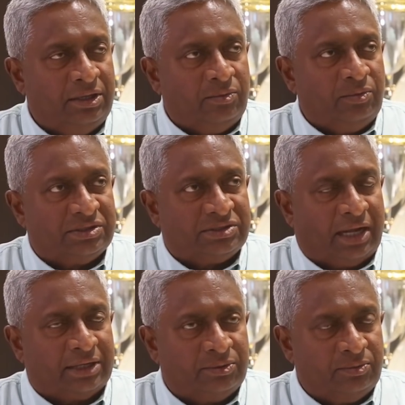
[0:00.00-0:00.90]
We
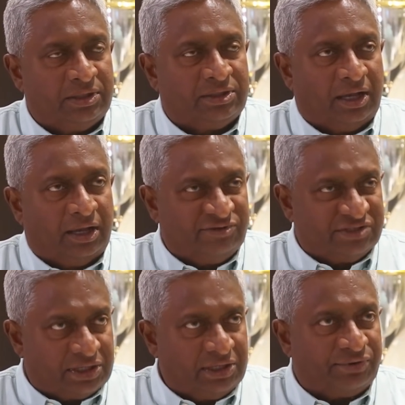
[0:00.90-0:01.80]
started with
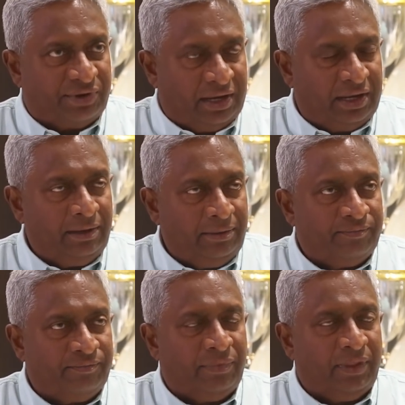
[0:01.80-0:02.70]
physical training,
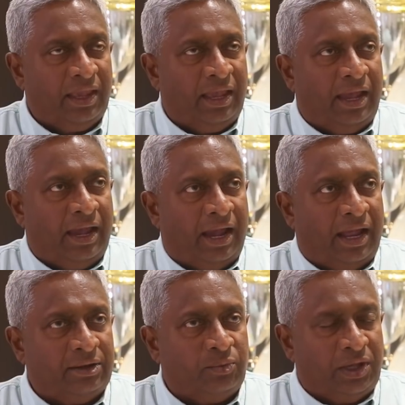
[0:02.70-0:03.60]

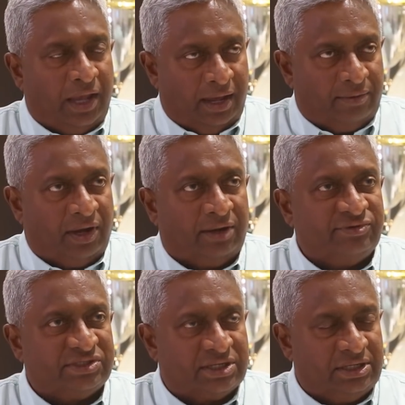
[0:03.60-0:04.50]
and we have our
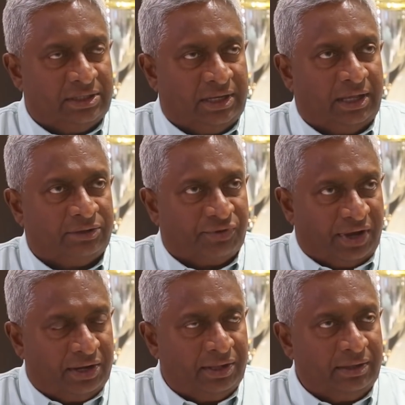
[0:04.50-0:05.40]
physical
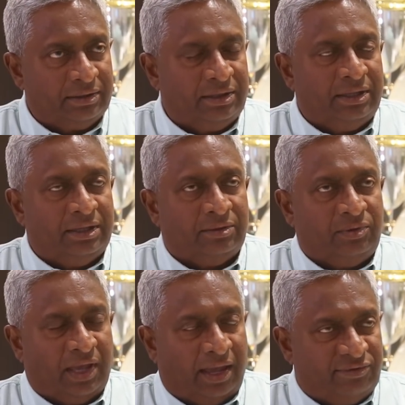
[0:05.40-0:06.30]
trainer,
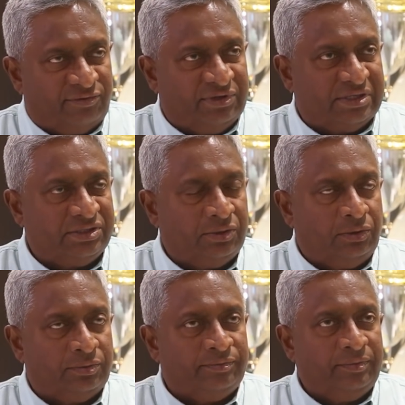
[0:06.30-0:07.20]
we have the physio,
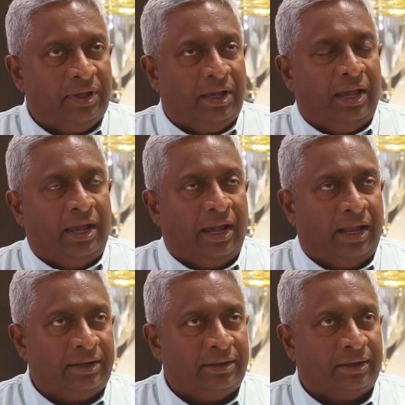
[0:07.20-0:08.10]

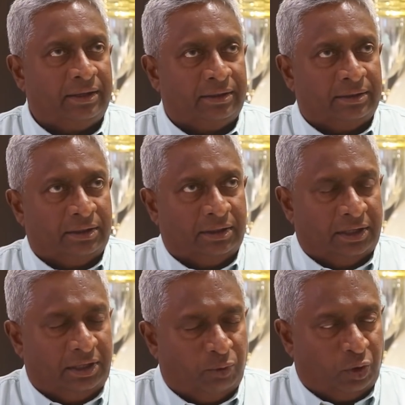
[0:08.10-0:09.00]
and
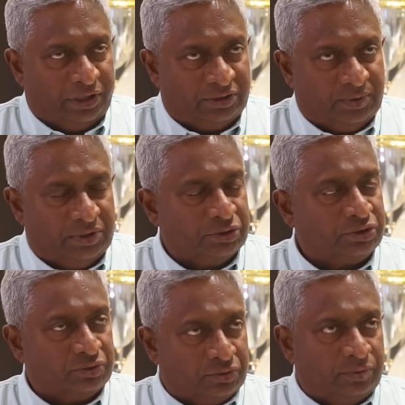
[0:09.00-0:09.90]
early mornings we
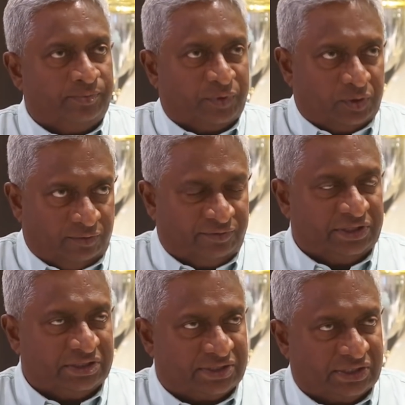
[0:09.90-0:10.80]
used to go for
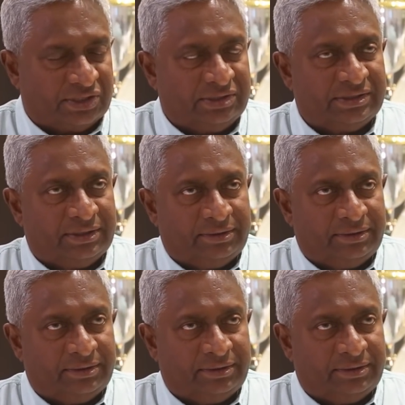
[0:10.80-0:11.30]
these sessions